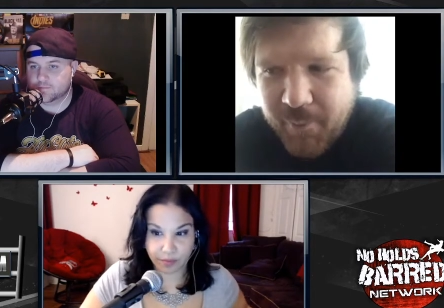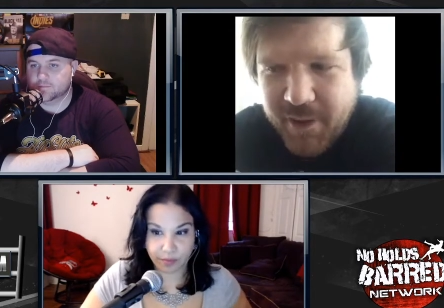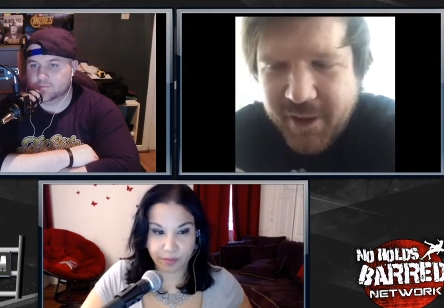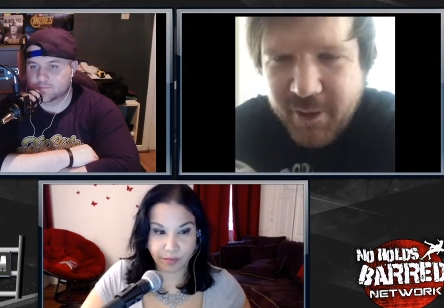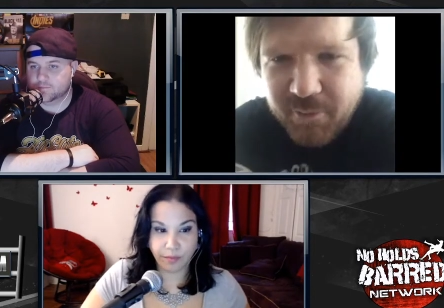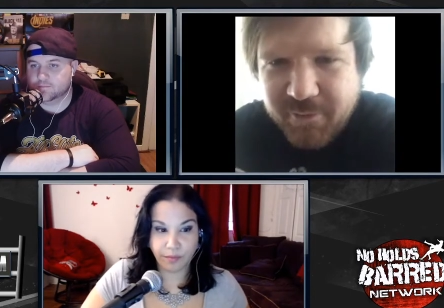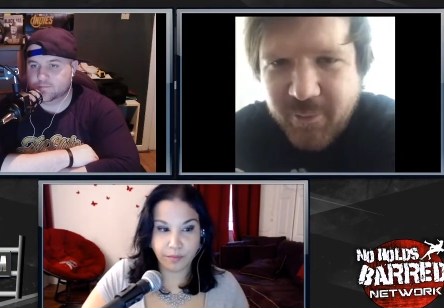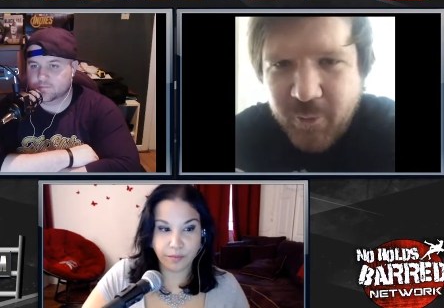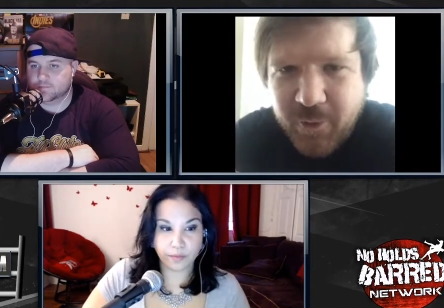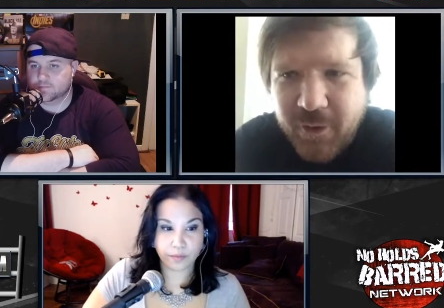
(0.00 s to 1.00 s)
Speaker 1: I met him
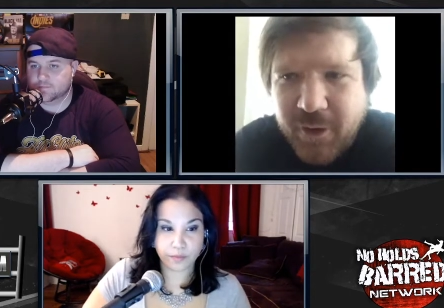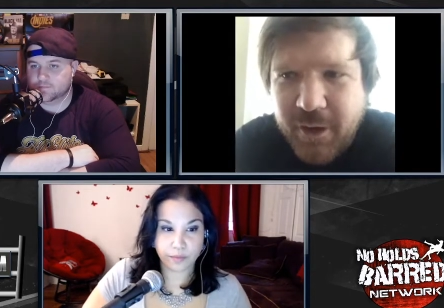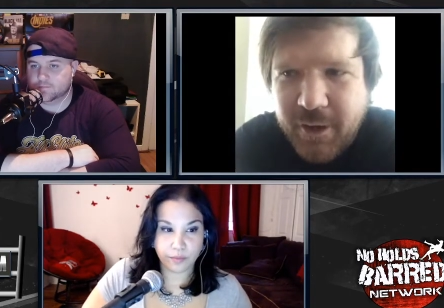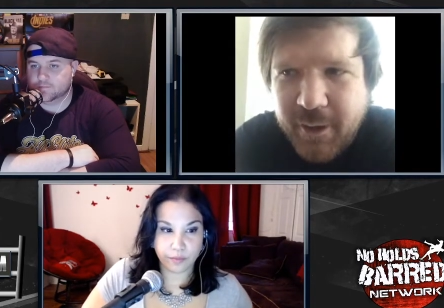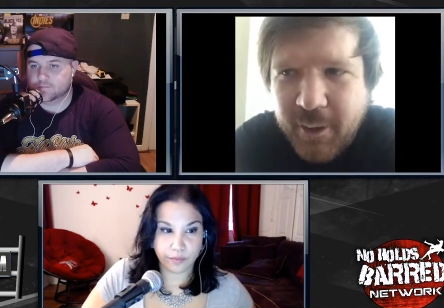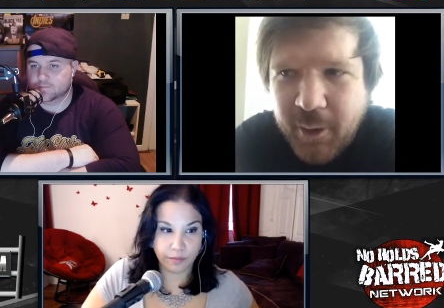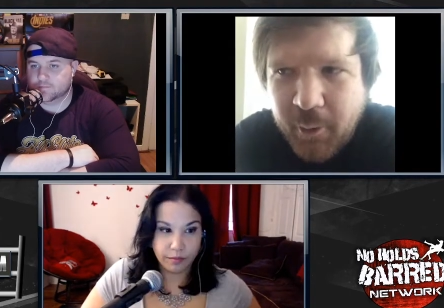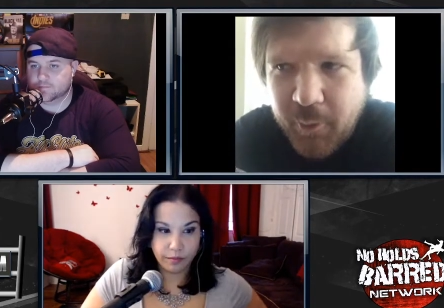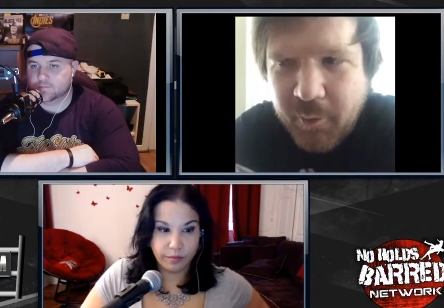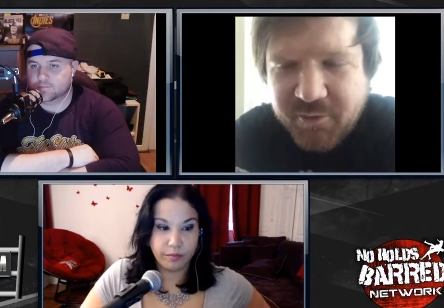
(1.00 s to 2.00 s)
before, and
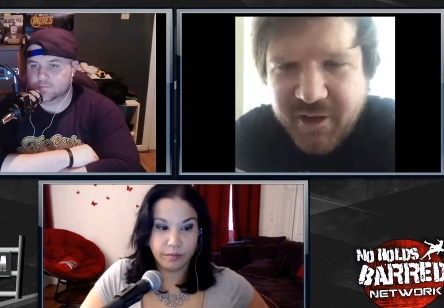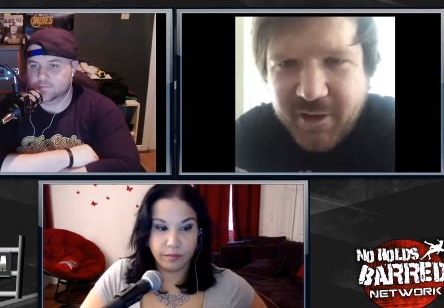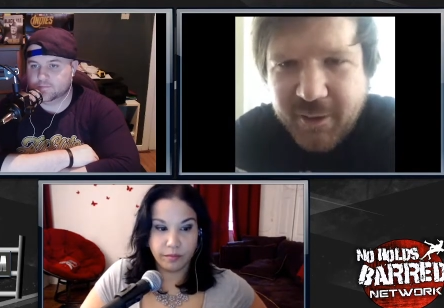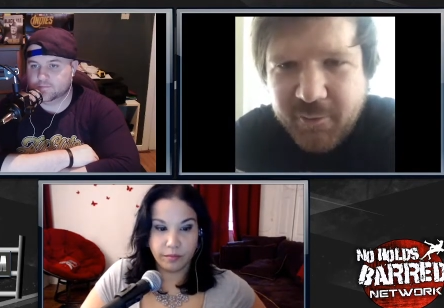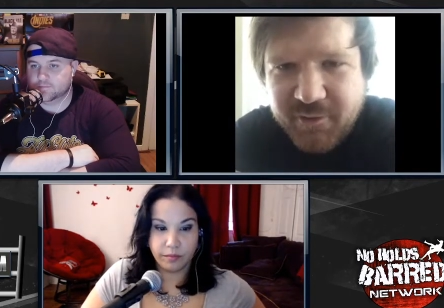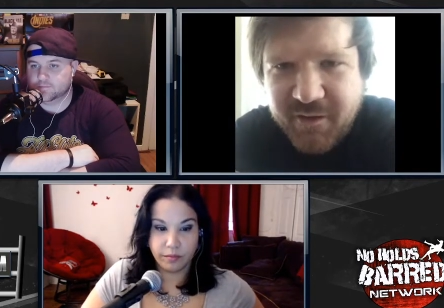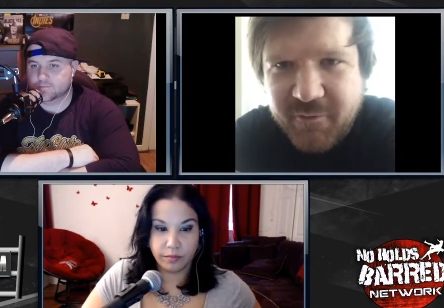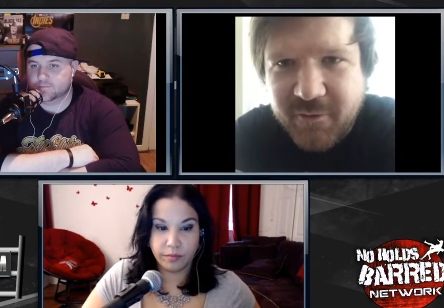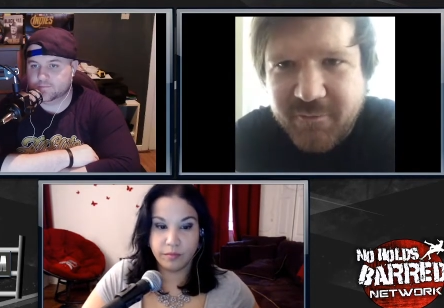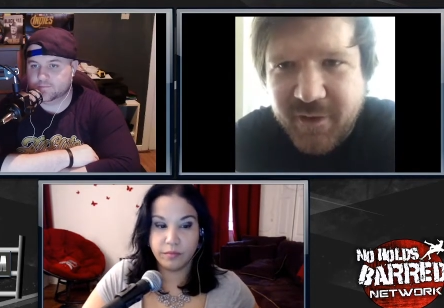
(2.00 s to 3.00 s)
it, it was at a, it was
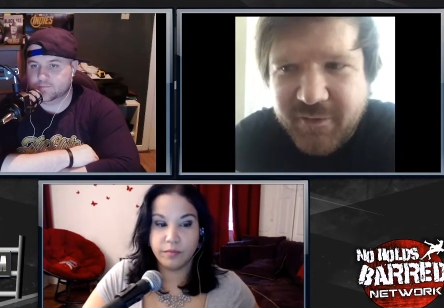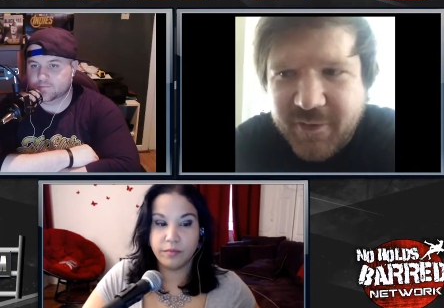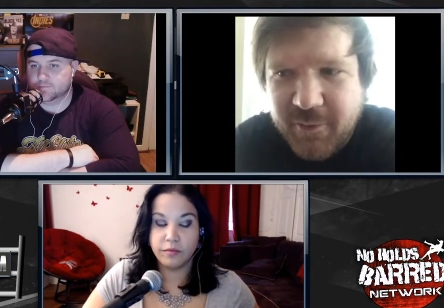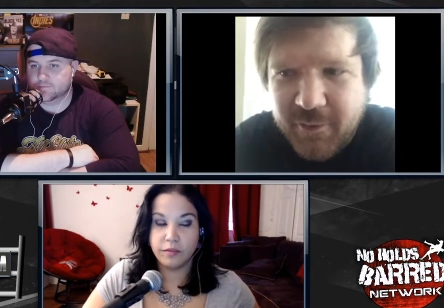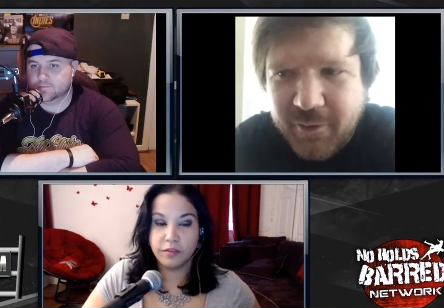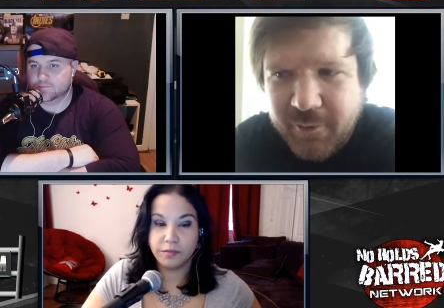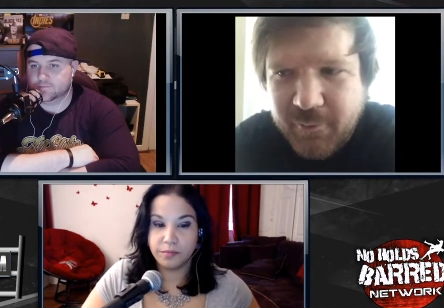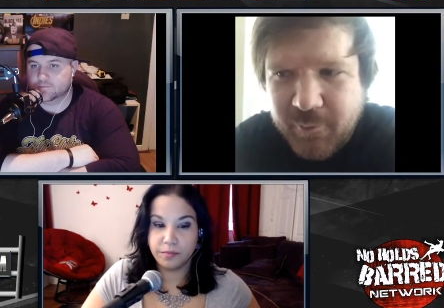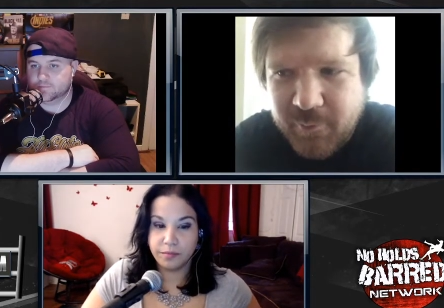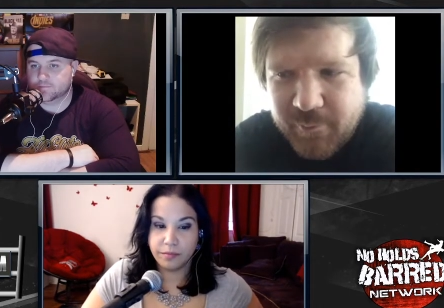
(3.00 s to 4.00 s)
after a
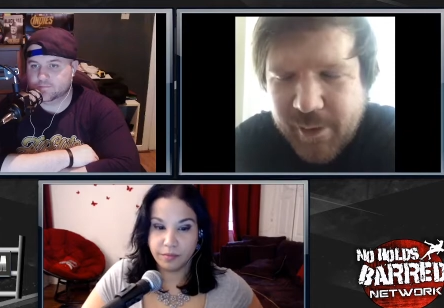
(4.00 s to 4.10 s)
uh,